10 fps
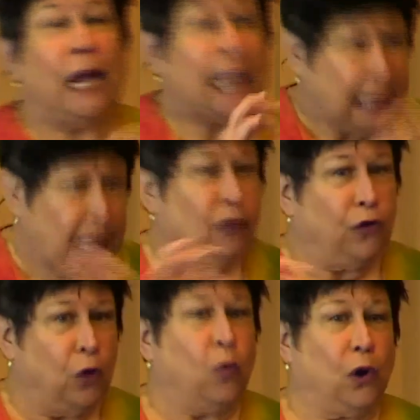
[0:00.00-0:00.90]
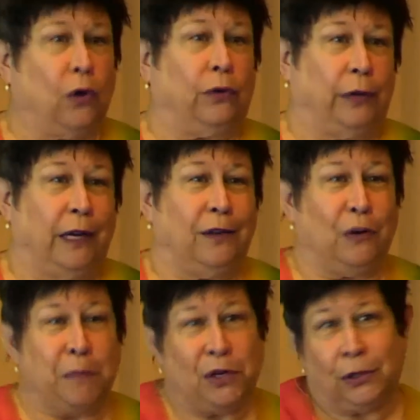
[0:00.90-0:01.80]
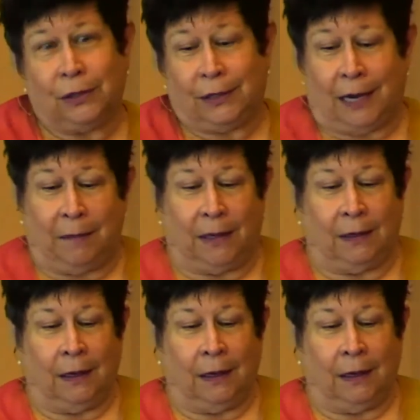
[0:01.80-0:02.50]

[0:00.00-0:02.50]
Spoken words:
heal the world in their mission statement.